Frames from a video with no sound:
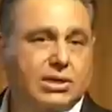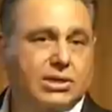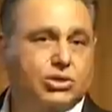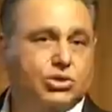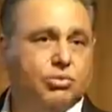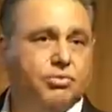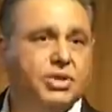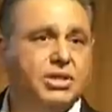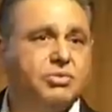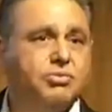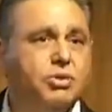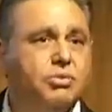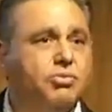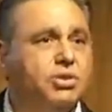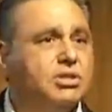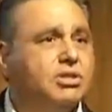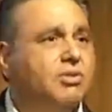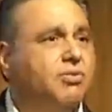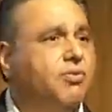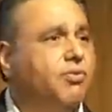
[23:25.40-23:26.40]
So which one
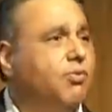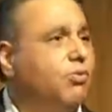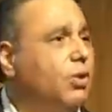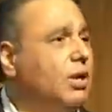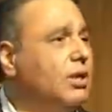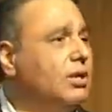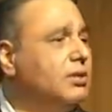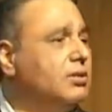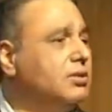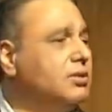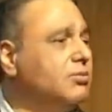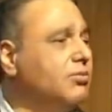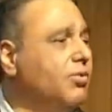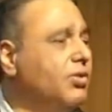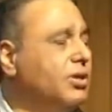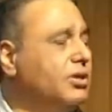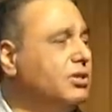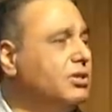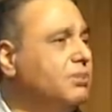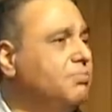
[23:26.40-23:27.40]
was the world's
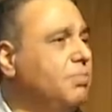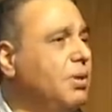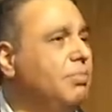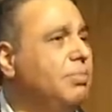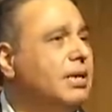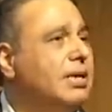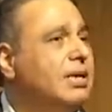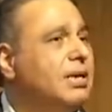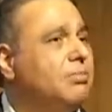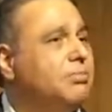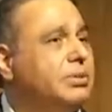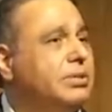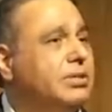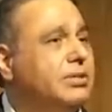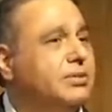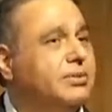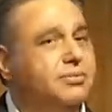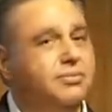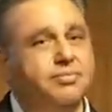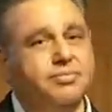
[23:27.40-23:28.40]
first public
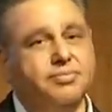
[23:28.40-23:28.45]
company?